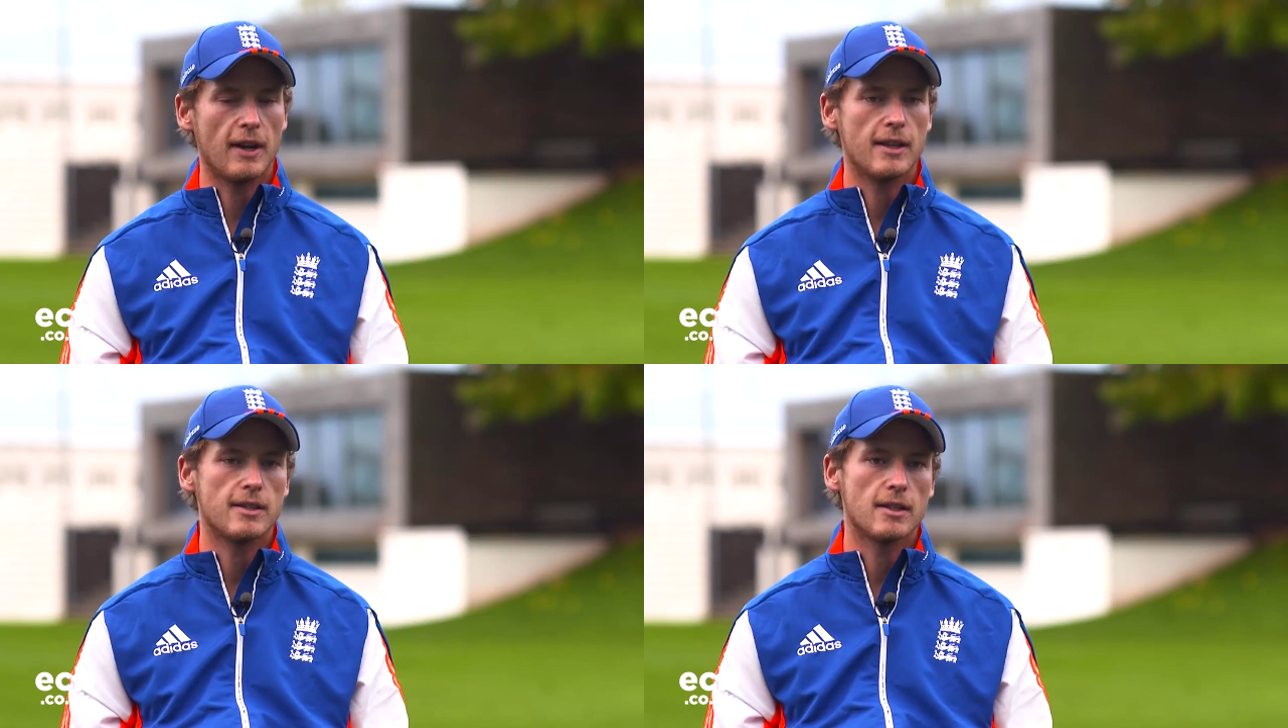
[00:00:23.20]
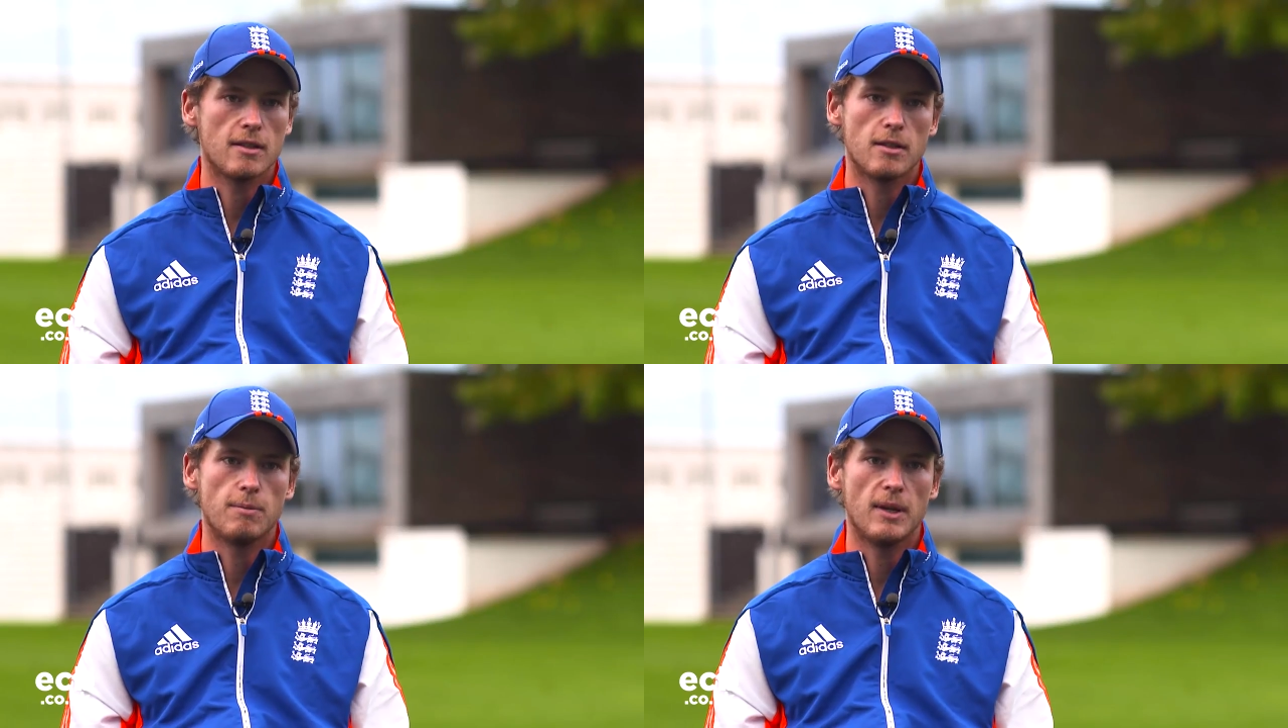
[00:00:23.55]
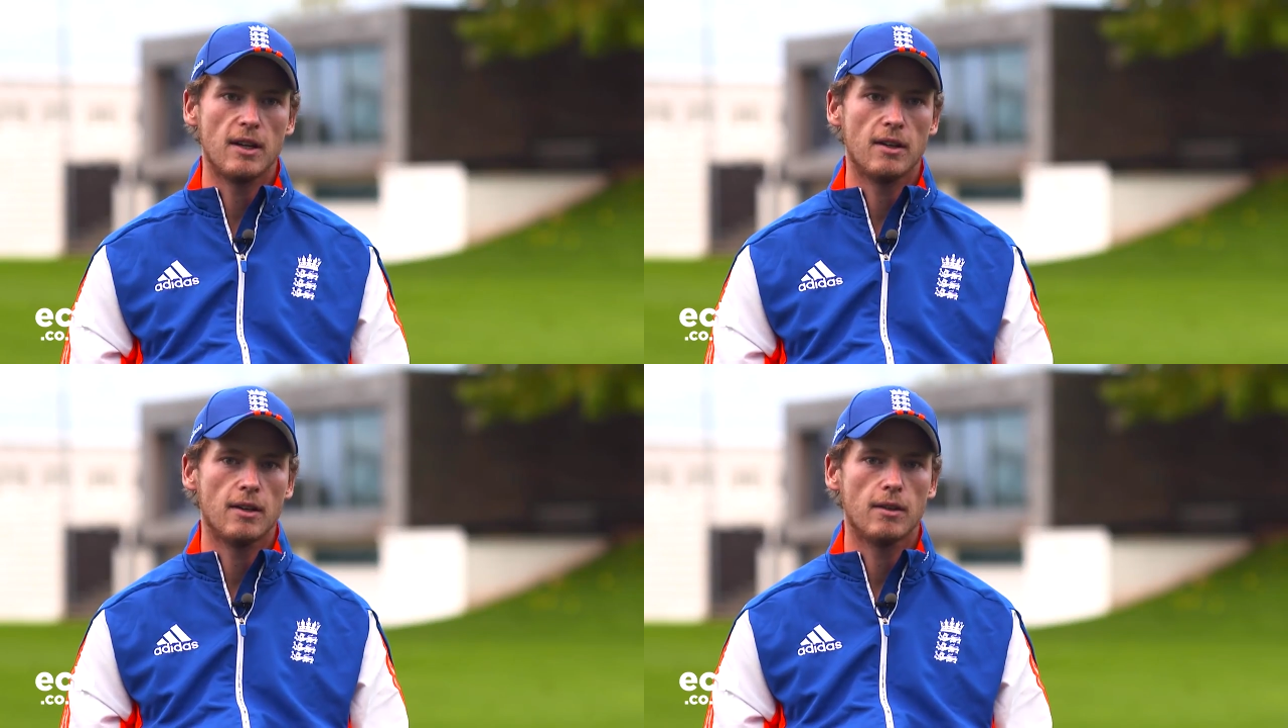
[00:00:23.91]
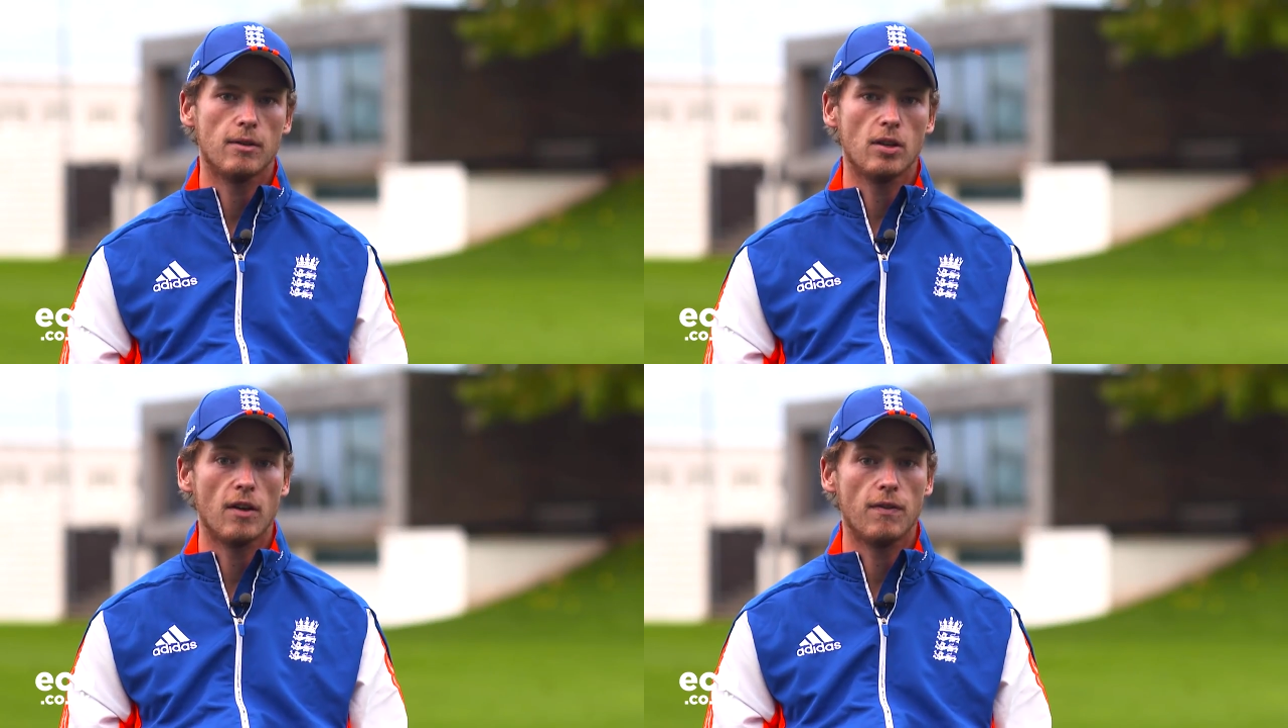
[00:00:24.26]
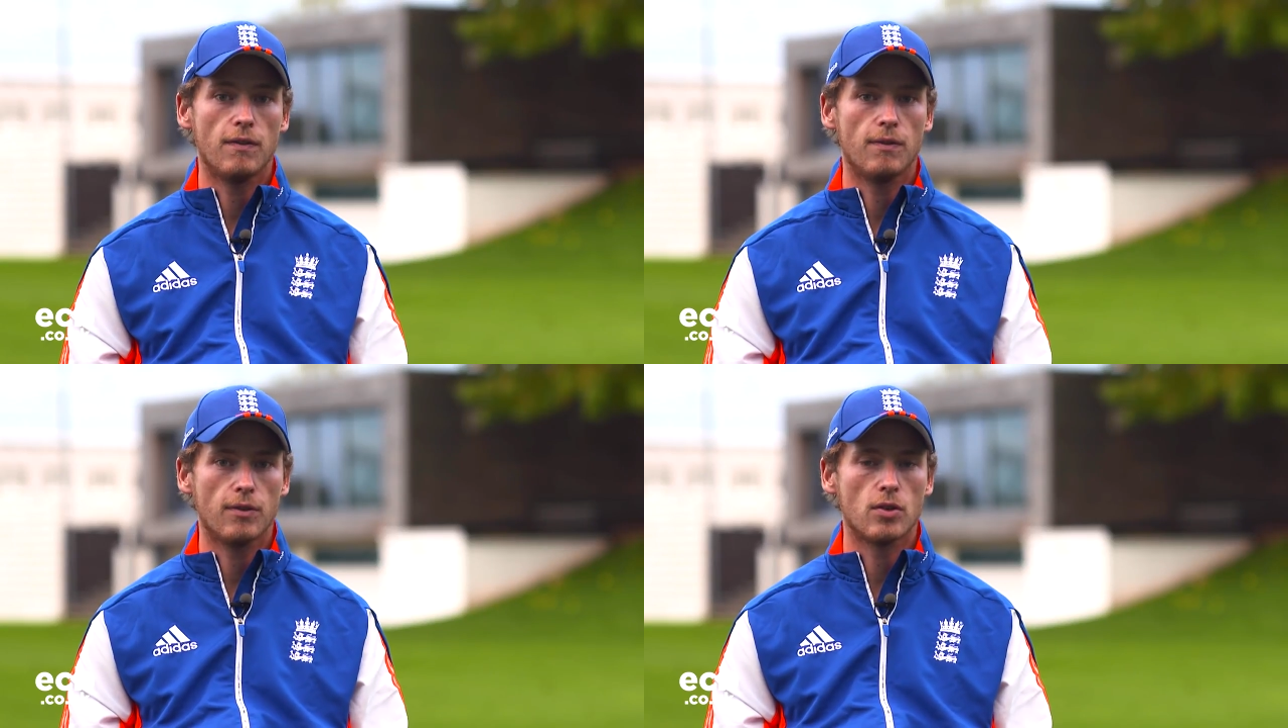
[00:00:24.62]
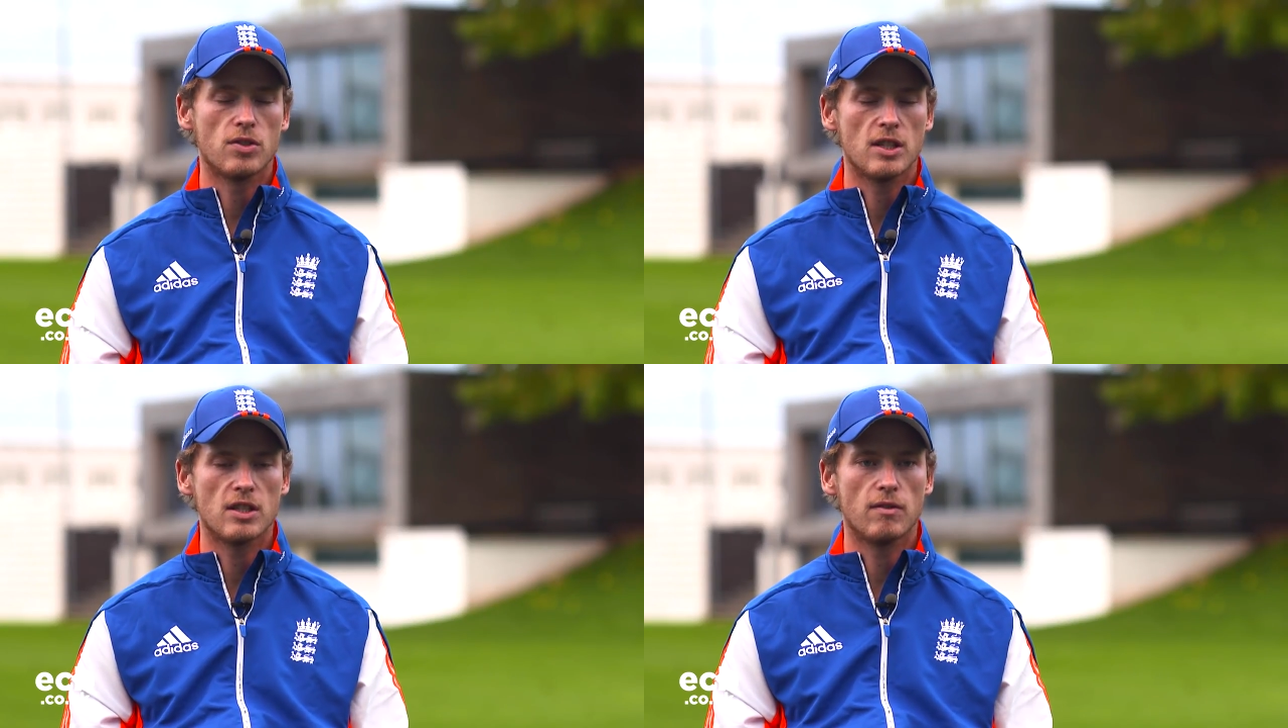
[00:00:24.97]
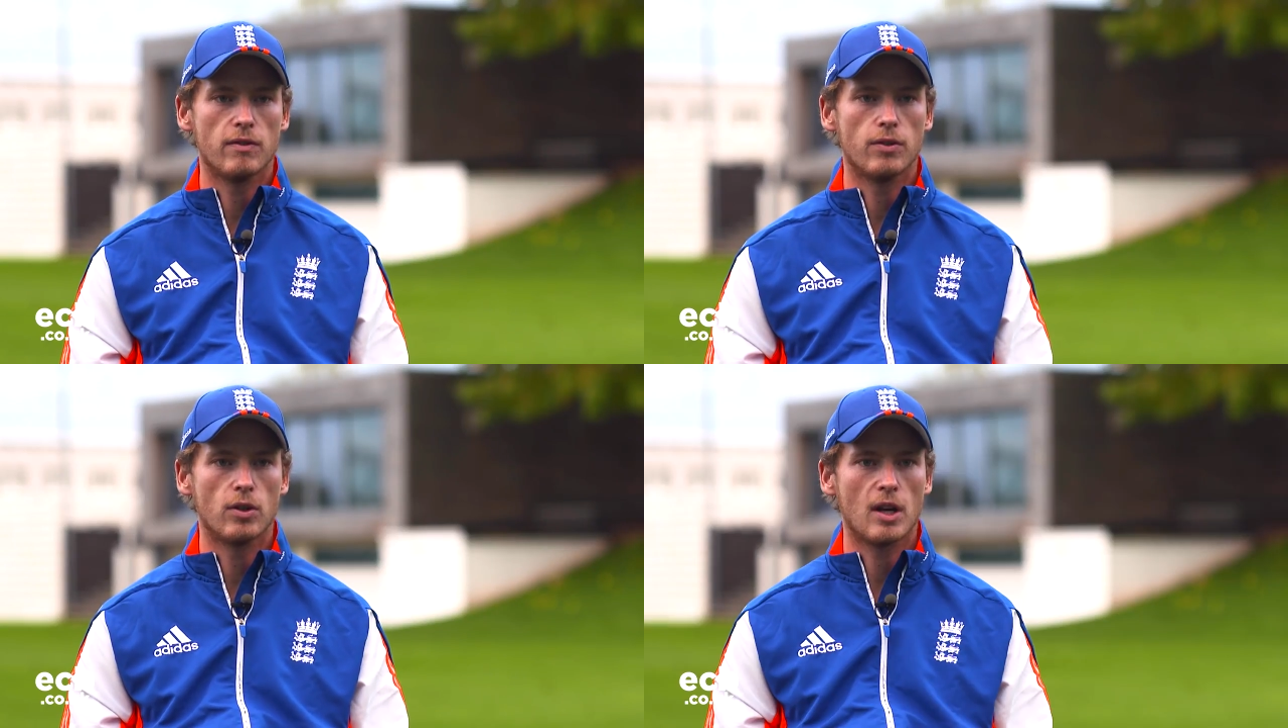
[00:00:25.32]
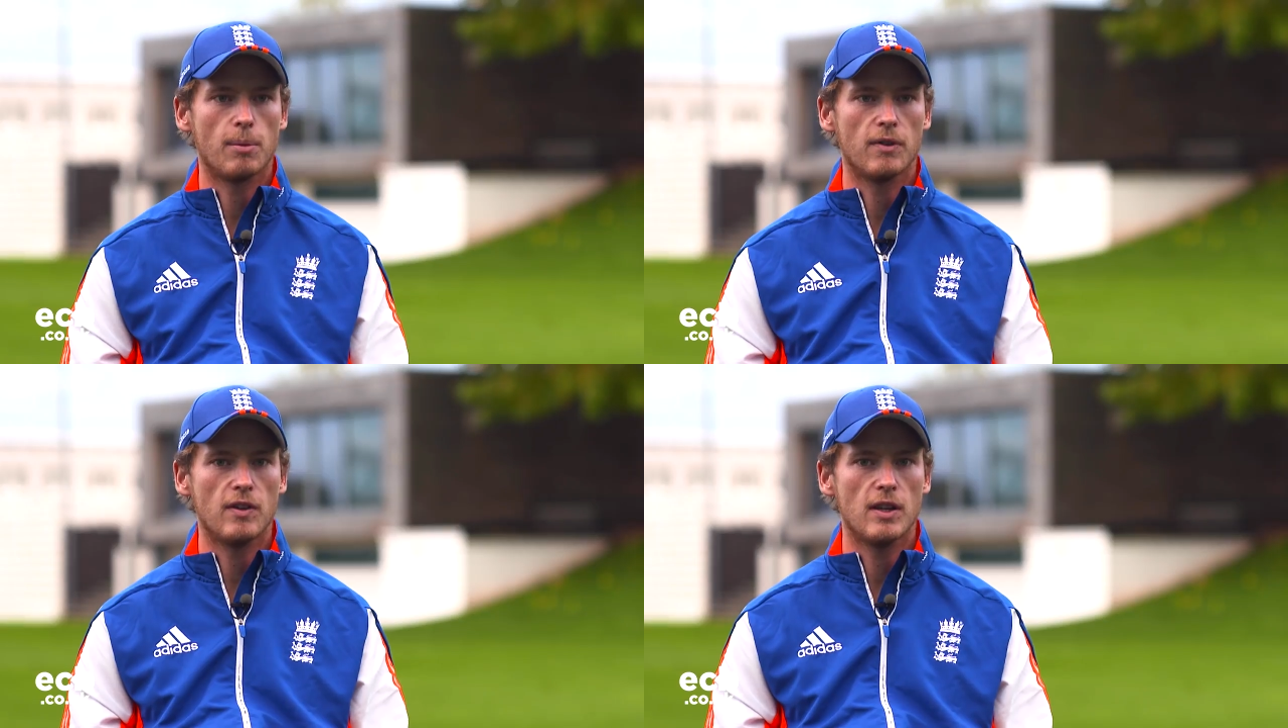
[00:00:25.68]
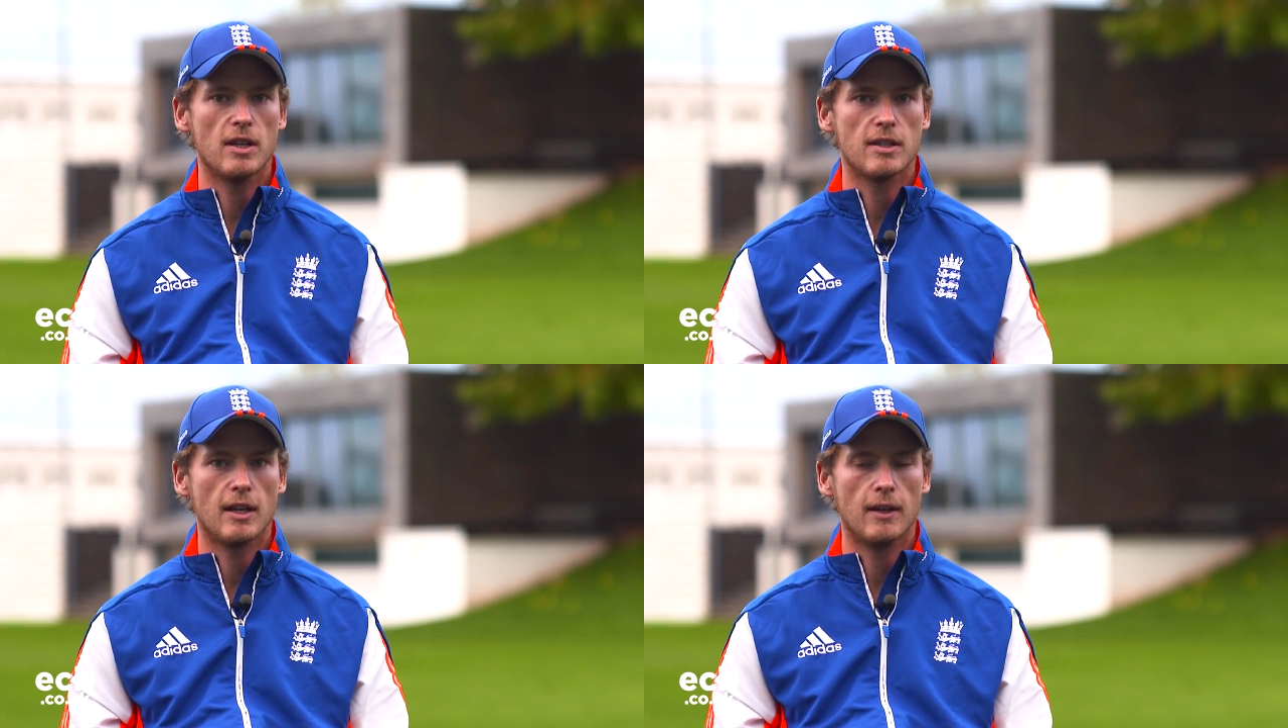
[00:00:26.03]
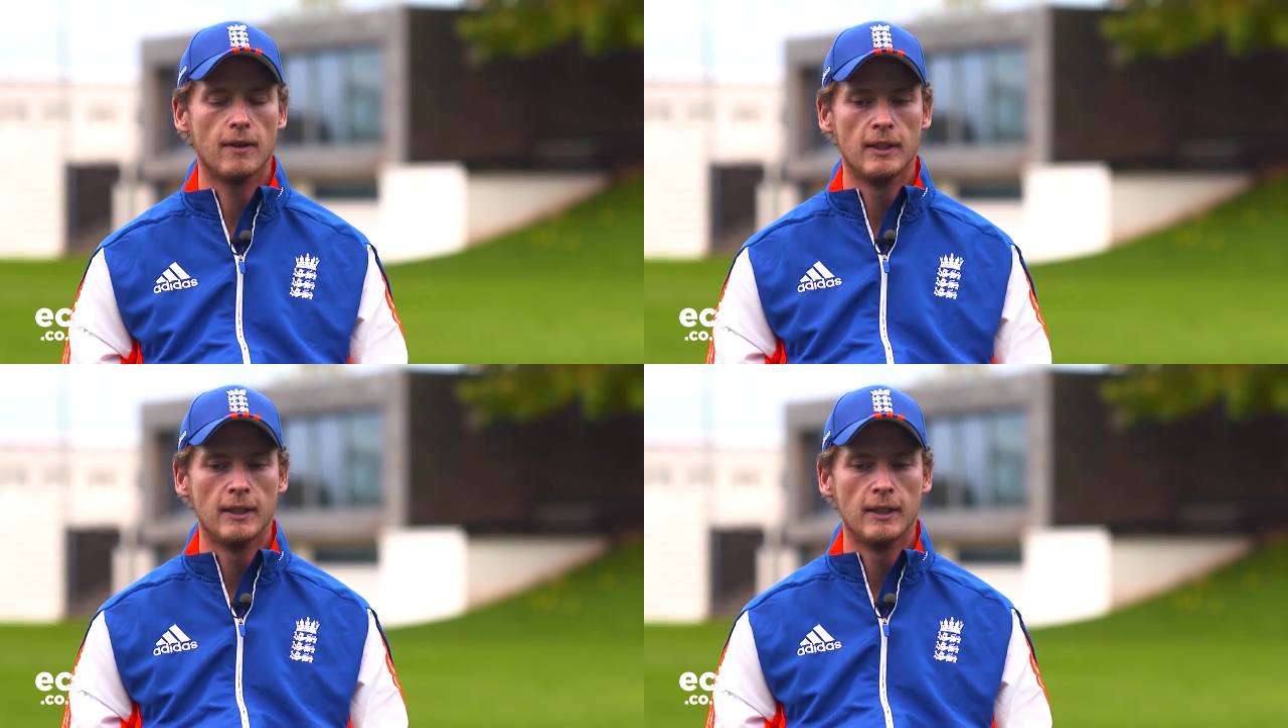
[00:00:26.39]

for Essex has been, you know, consistent for a couple of years now.